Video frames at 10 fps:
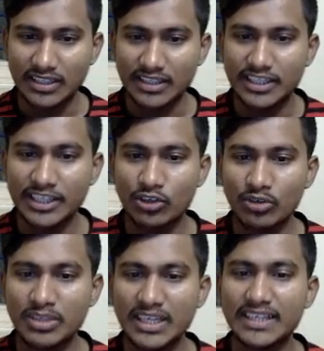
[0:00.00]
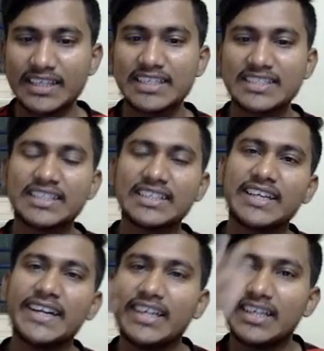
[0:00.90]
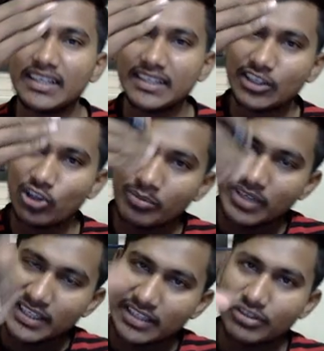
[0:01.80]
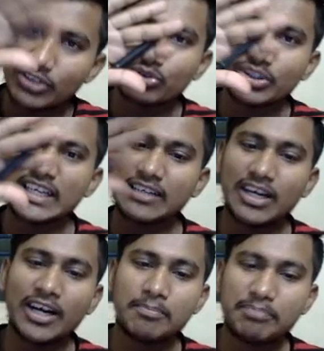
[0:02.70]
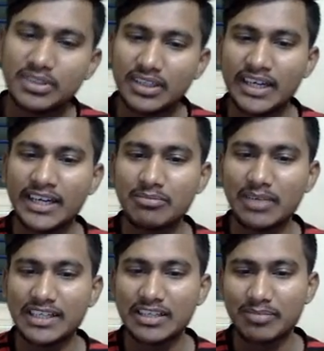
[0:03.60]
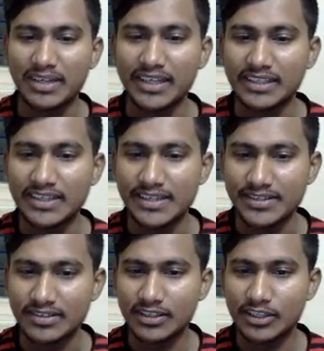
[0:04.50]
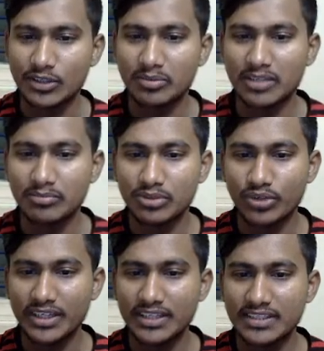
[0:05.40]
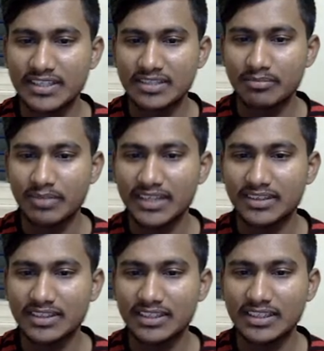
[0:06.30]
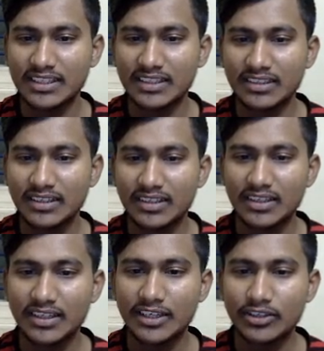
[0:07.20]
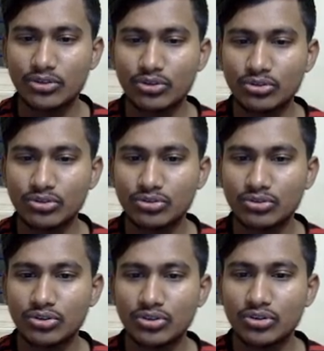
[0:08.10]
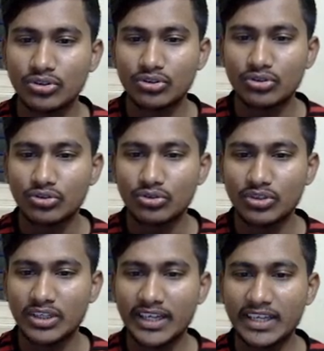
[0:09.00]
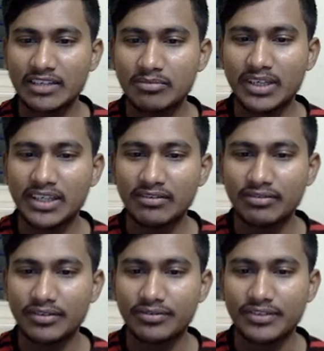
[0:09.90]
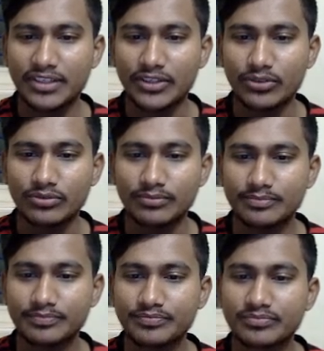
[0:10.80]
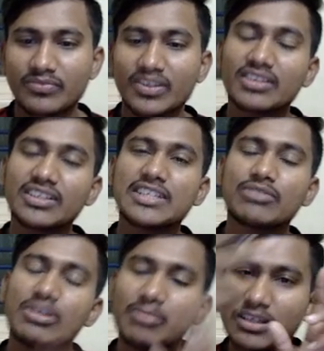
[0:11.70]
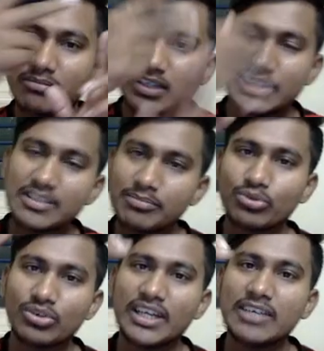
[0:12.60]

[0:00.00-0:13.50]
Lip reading: denominator is there, right? Denominator we have to take up and multiply. Yes, it will become 26 by 3 into 9 by 52. This will become reciprocal and